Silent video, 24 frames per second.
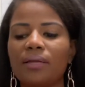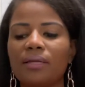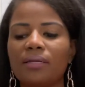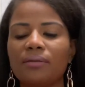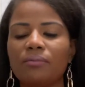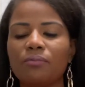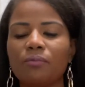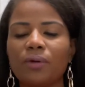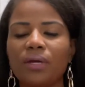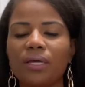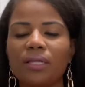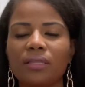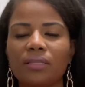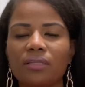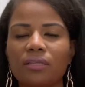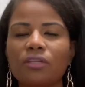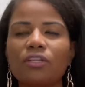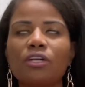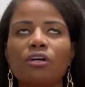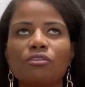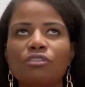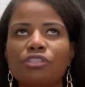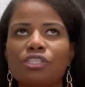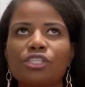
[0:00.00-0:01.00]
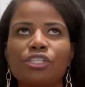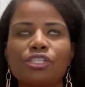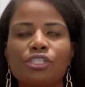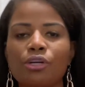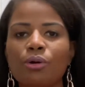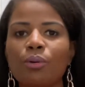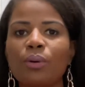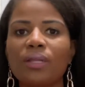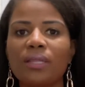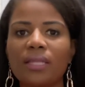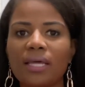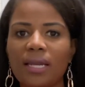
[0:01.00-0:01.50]
with, just
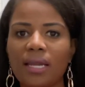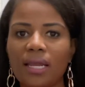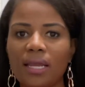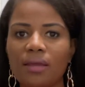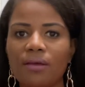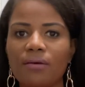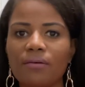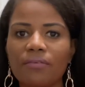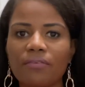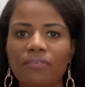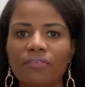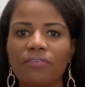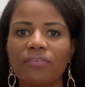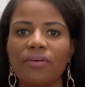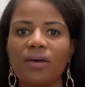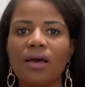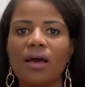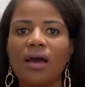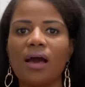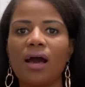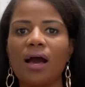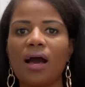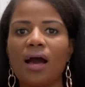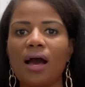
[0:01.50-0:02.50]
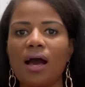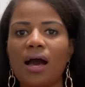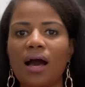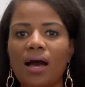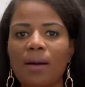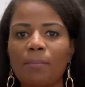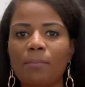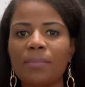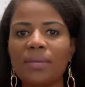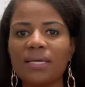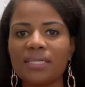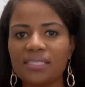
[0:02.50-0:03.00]
knowing that if
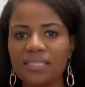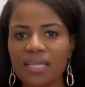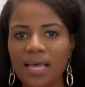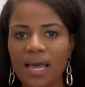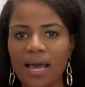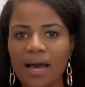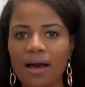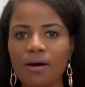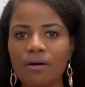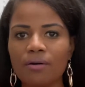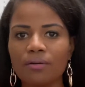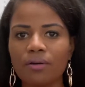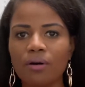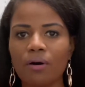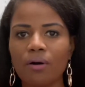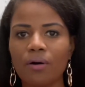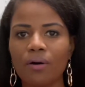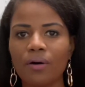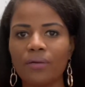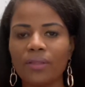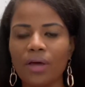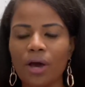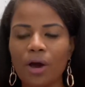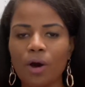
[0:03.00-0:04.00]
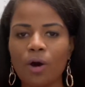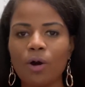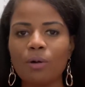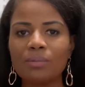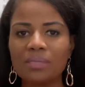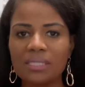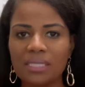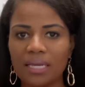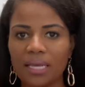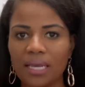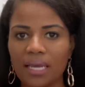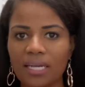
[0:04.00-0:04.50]
I miss out on the
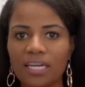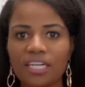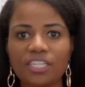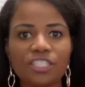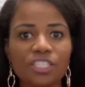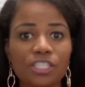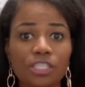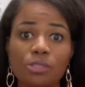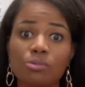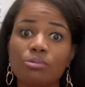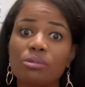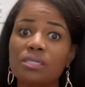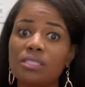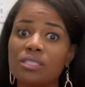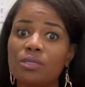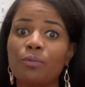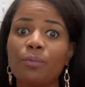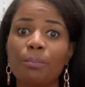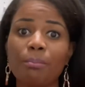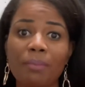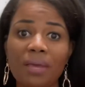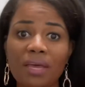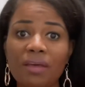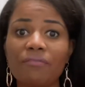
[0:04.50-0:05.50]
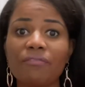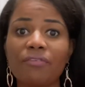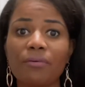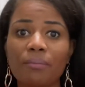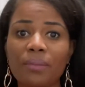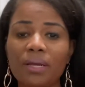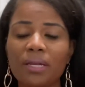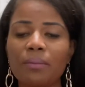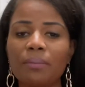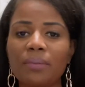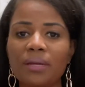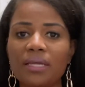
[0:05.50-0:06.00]
homes again, it just wasn't meant for
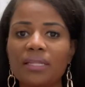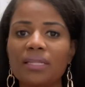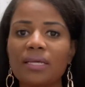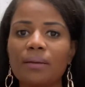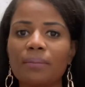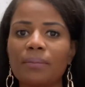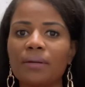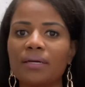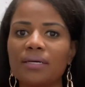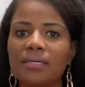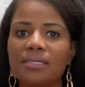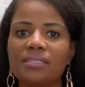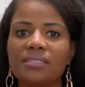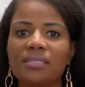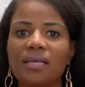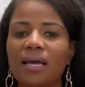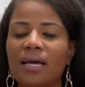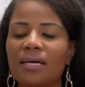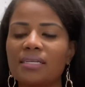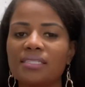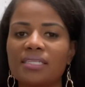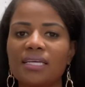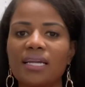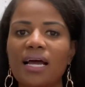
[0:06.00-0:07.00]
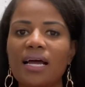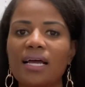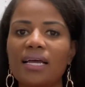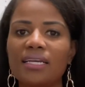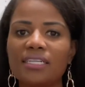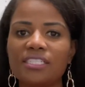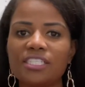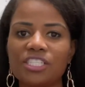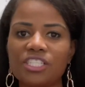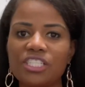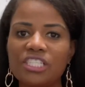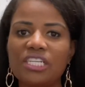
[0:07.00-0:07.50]
me to be there because, like I said,
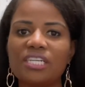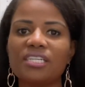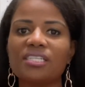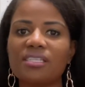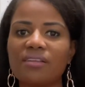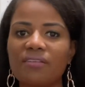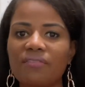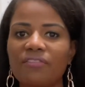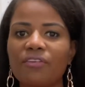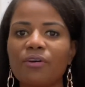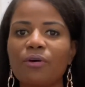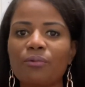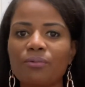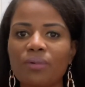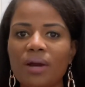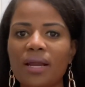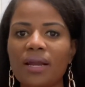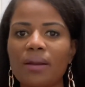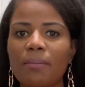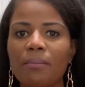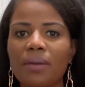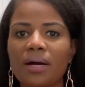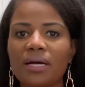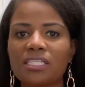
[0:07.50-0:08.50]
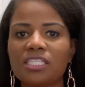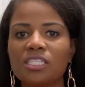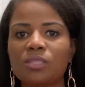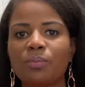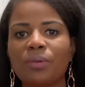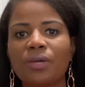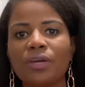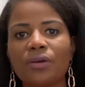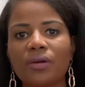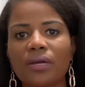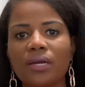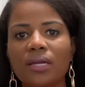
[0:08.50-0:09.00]
it just doesn't feel right in my
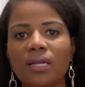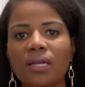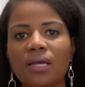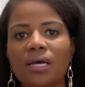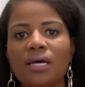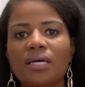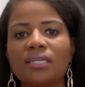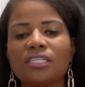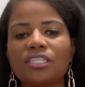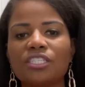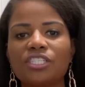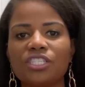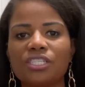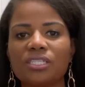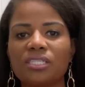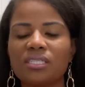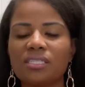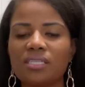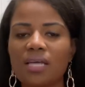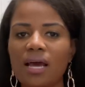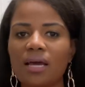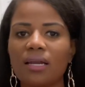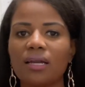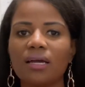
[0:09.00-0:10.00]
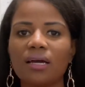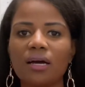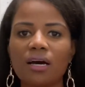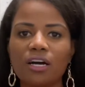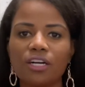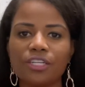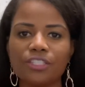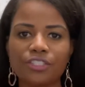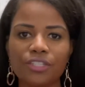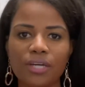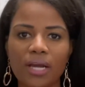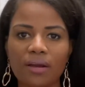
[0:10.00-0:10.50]
spirit to just sign a
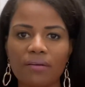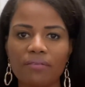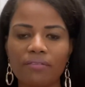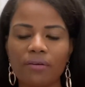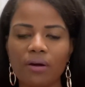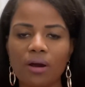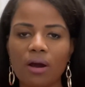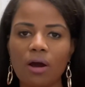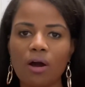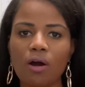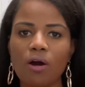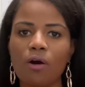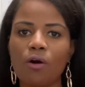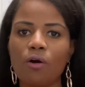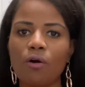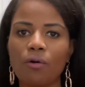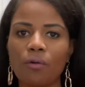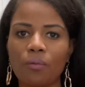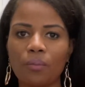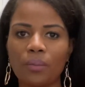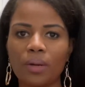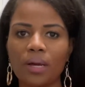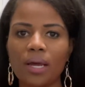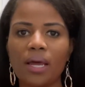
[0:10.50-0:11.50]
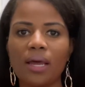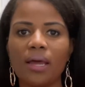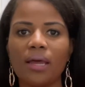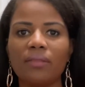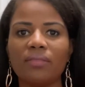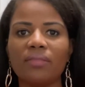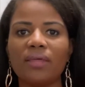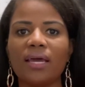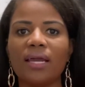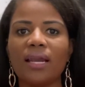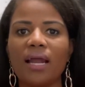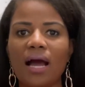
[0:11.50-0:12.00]
contract for a home
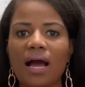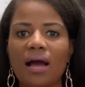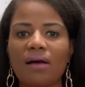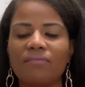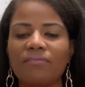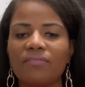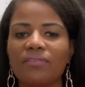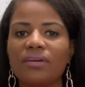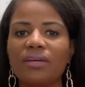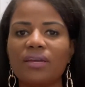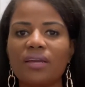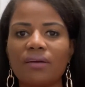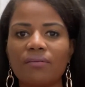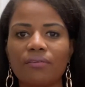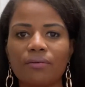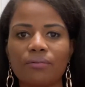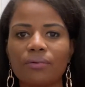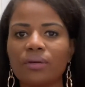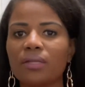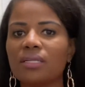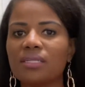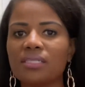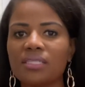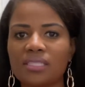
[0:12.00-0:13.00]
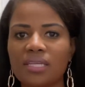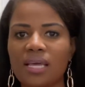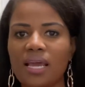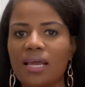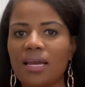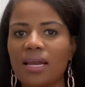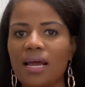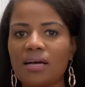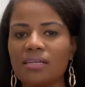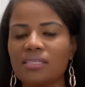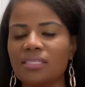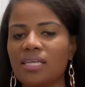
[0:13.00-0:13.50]
that I've never really
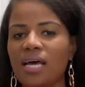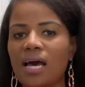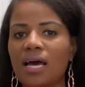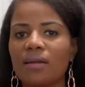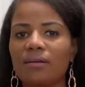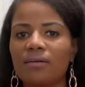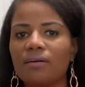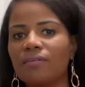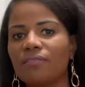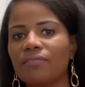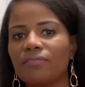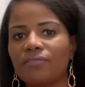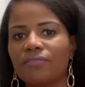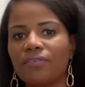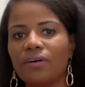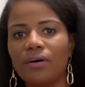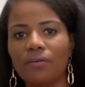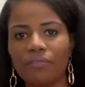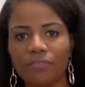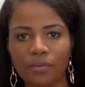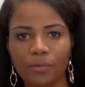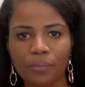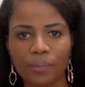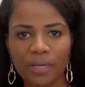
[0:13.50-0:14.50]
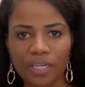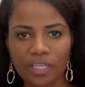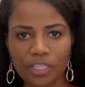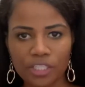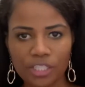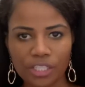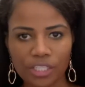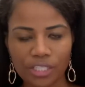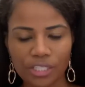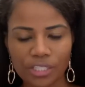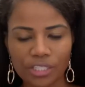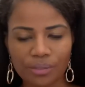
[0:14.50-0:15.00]
seen outside of a few
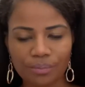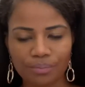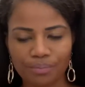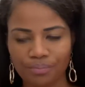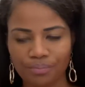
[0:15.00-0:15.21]
pictures.